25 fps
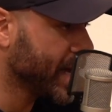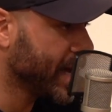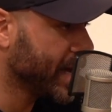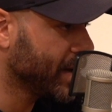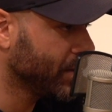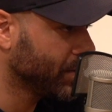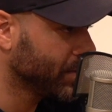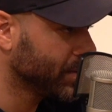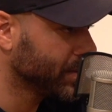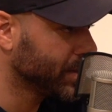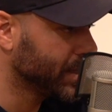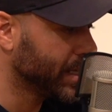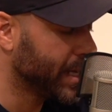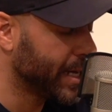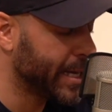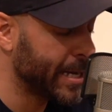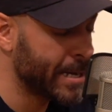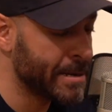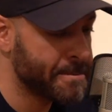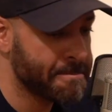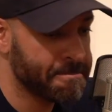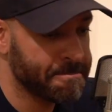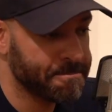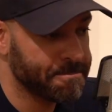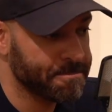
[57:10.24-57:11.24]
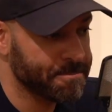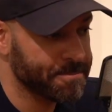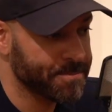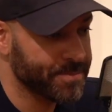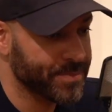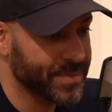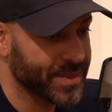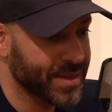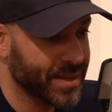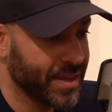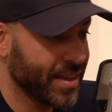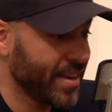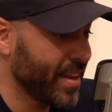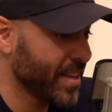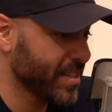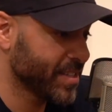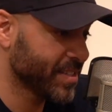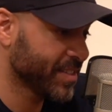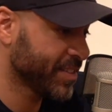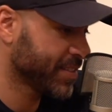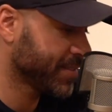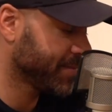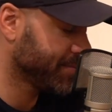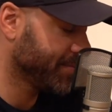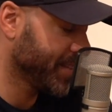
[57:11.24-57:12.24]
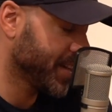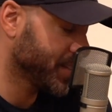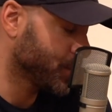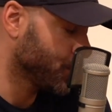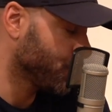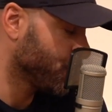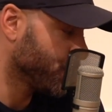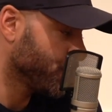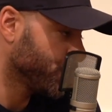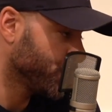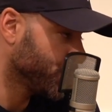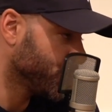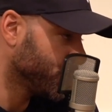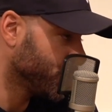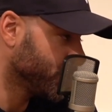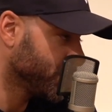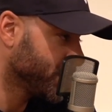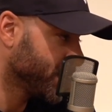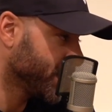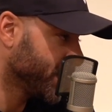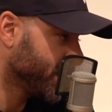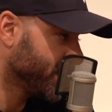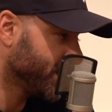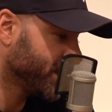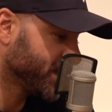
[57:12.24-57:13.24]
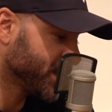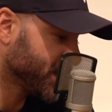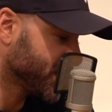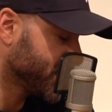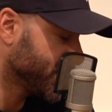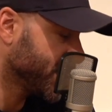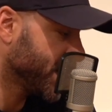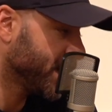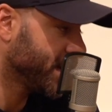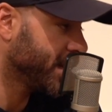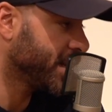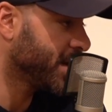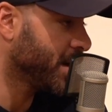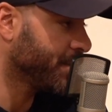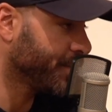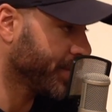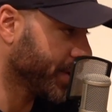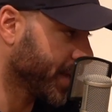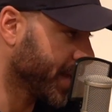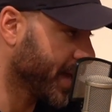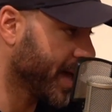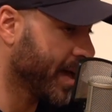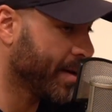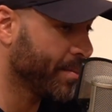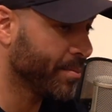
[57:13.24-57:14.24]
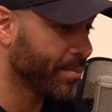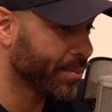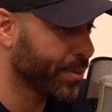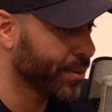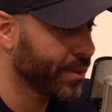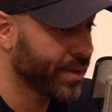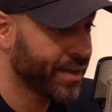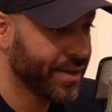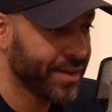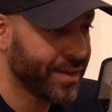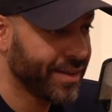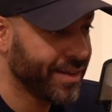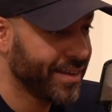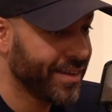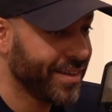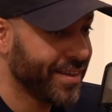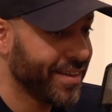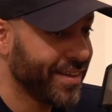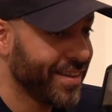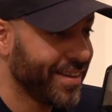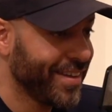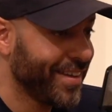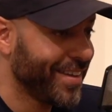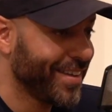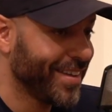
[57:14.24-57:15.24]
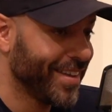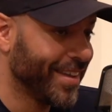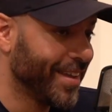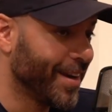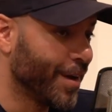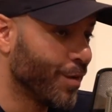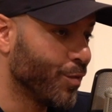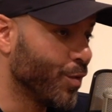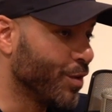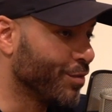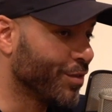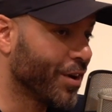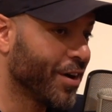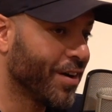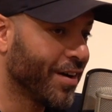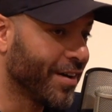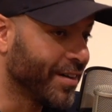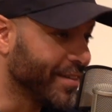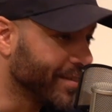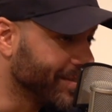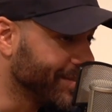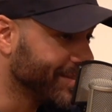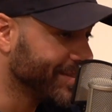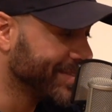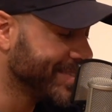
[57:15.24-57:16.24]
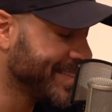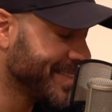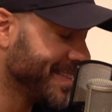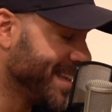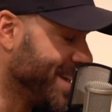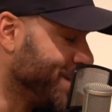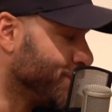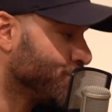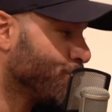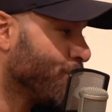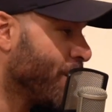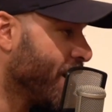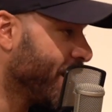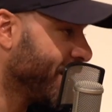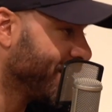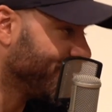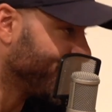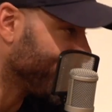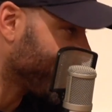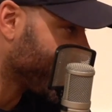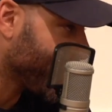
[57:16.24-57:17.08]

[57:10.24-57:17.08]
now. And that's crucial. So you're not just turning up for camp. We've got Israel on